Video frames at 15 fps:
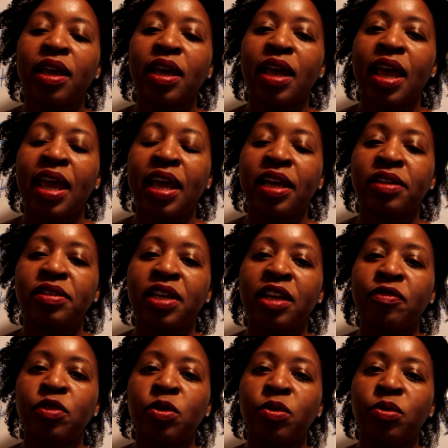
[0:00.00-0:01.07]
And
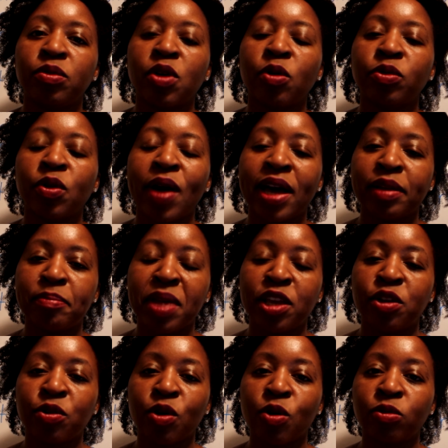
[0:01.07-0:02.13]
if you don't know how to make
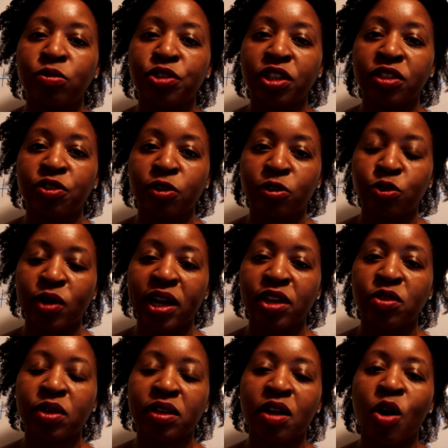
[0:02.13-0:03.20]
your own ginger drink,
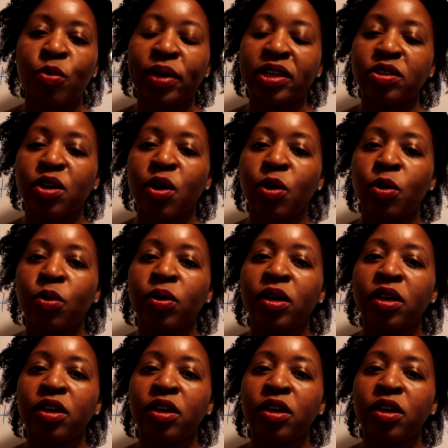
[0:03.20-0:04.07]
you can always go